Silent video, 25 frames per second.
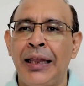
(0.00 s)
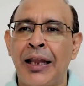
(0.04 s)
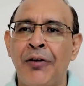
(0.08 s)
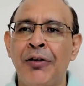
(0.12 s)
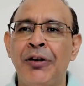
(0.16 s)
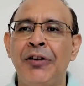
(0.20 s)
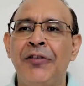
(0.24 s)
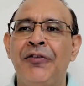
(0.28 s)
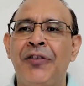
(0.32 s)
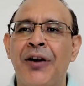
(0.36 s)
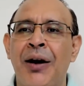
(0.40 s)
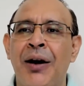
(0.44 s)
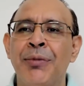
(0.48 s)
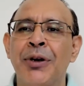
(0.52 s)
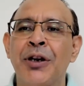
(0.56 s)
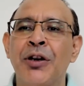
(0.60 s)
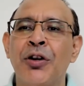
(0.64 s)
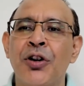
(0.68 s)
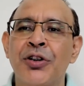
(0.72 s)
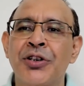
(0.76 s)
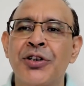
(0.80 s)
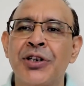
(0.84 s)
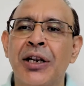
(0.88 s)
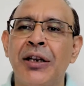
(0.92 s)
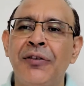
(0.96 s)
Now in
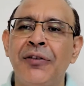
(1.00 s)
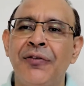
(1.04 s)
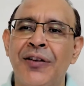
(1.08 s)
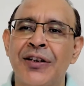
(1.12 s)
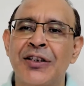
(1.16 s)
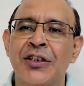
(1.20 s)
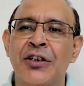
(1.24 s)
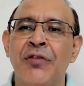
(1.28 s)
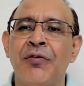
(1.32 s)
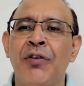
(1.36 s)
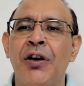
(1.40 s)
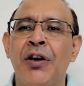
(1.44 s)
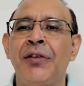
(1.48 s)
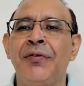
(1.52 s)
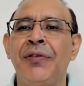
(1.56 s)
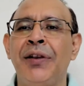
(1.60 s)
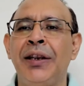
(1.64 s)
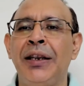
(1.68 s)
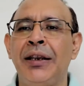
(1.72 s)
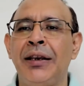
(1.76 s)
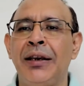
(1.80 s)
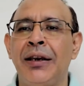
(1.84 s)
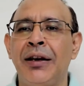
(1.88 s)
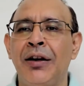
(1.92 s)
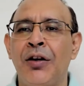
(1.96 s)
pharmacological, first of all,
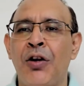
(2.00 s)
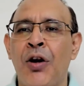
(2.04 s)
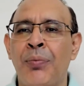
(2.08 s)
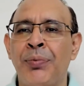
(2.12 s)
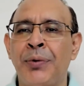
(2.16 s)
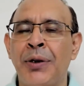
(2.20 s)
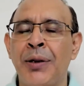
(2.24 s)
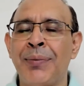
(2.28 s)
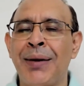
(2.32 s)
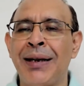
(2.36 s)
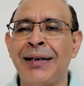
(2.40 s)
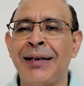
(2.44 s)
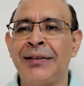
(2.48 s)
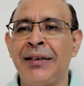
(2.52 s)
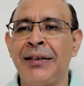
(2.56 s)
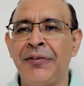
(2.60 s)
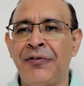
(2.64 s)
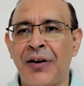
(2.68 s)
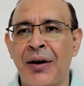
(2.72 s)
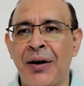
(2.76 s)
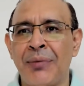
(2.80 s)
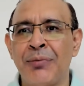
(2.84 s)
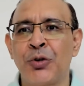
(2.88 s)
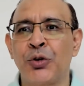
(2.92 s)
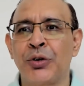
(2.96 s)
we optimize
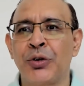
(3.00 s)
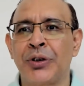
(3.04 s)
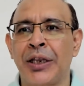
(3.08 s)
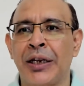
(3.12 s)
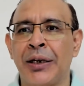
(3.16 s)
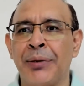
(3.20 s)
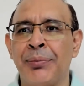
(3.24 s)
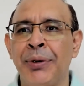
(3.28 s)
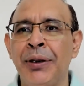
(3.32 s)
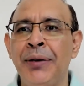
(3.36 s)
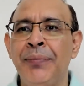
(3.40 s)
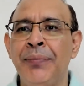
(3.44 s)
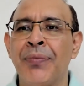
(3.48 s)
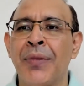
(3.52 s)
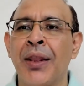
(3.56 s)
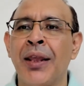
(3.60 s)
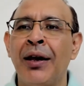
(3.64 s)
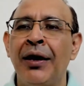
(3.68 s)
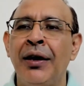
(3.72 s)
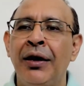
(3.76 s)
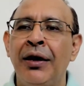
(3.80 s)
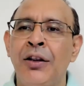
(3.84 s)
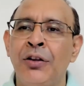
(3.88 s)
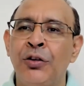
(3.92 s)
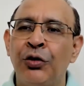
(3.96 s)
the pharmacotherapy.
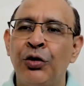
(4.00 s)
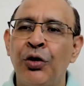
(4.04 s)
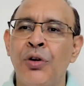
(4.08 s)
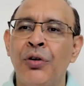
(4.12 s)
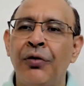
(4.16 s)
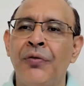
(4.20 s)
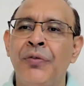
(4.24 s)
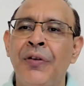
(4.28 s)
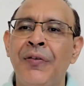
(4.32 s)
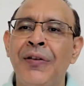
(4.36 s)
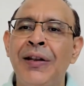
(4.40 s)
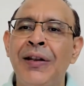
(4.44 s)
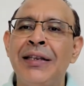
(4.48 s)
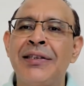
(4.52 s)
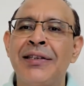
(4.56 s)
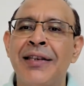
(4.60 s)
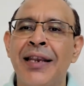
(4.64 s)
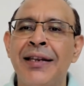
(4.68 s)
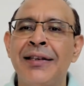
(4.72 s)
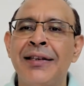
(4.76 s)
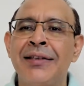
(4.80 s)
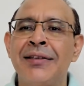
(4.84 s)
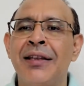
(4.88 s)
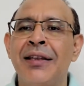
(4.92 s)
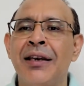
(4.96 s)
So we will
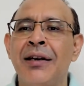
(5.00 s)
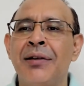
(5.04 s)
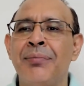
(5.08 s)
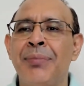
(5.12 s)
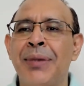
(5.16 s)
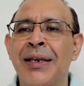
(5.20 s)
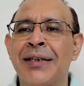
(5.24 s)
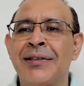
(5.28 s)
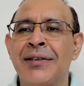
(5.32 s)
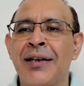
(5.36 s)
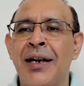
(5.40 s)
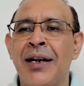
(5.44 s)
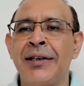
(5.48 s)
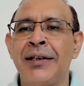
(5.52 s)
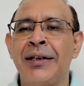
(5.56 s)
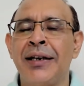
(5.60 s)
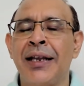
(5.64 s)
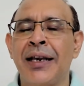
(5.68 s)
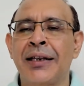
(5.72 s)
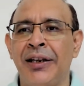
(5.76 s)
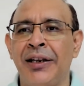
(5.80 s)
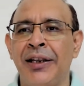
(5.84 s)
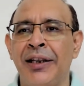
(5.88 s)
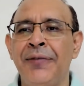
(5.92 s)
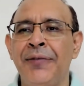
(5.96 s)
change the mixture
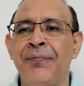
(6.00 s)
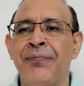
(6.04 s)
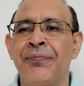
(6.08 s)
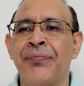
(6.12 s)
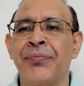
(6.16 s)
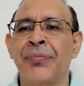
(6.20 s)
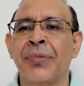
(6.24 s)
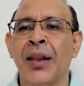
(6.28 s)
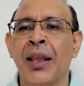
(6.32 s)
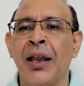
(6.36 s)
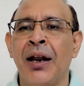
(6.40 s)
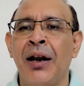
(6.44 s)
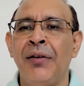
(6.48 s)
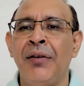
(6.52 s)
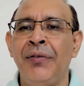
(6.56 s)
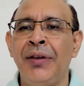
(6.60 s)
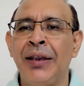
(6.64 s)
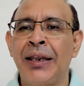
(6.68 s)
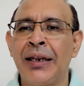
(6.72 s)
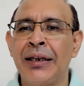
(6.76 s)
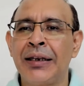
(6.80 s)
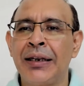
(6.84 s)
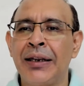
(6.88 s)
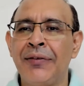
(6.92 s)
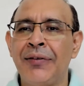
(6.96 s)
times a day.
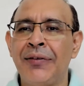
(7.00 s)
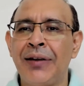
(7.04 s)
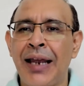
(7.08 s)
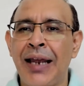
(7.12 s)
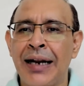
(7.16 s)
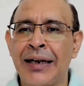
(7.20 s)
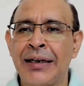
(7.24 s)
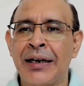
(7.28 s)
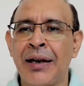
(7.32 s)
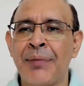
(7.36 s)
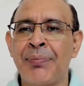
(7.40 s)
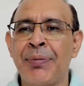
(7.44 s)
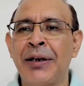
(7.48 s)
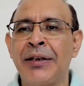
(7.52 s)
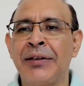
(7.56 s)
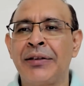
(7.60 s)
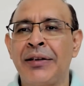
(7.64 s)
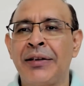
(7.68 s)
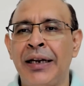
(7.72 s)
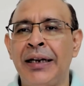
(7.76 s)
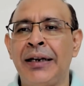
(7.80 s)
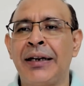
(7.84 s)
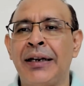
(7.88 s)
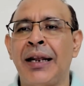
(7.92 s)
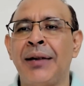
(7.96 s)
We can give
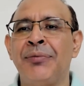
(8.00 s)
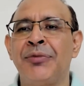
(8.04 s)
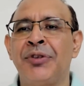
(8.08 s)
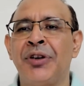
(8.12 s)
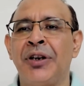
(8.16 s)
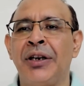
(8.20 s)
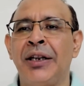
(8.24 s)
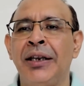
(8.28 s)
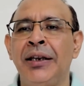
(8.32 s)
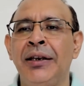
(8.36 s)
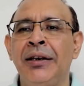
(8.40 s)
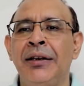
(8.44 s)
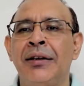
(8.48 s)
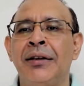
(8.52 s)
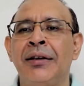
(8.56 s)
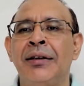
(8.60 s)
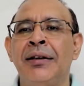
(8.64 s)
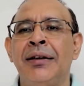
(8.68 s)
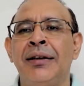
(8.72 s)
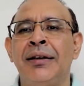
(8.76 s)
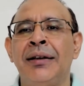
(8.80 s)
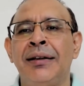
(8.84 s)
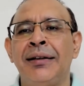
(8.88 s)
Actrapid 3 times a day.